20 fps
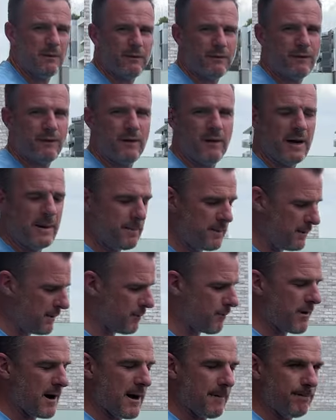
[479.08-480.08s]
freer up in the
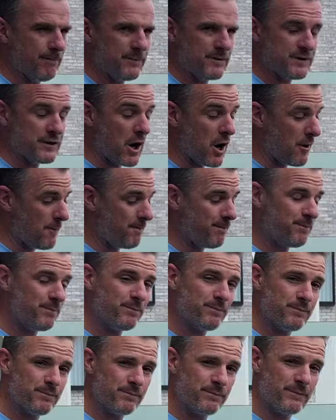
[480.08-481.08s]
run. So
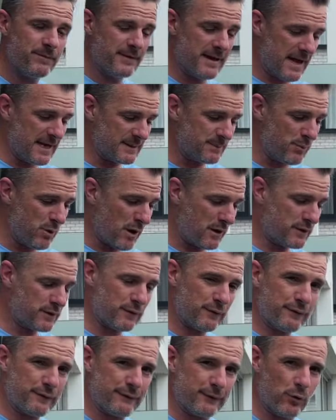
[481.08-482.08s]
there's my sort
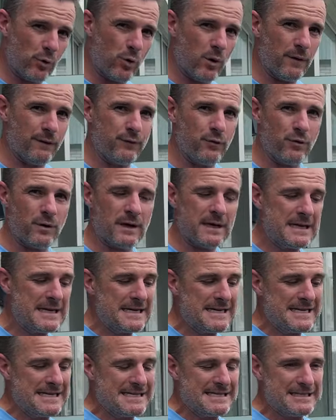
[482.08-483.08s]
of four. If you're
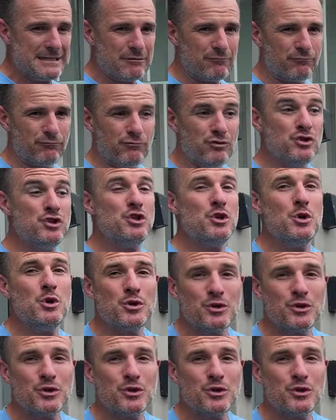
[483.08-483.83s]
new